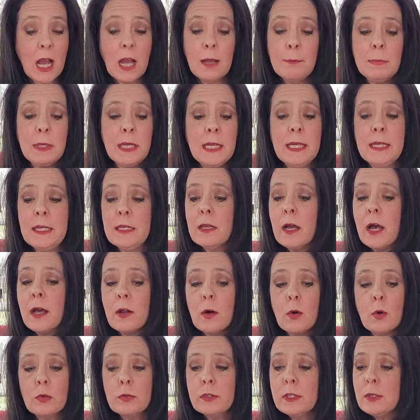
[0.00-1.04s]
I mean, not
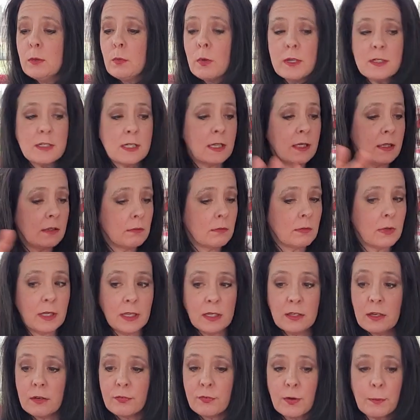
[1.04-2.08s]
only was it
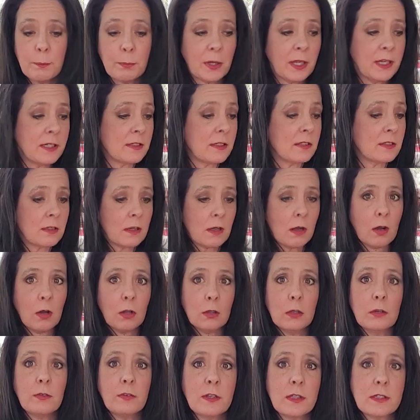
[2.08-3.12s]
in different places all
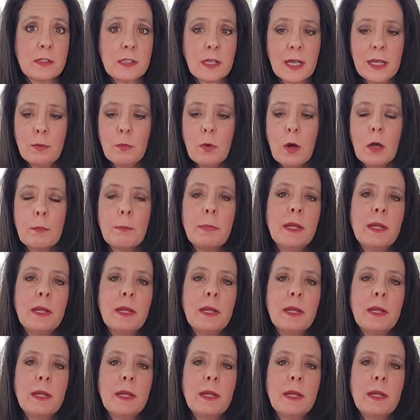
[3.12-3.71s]
over the sidewalk,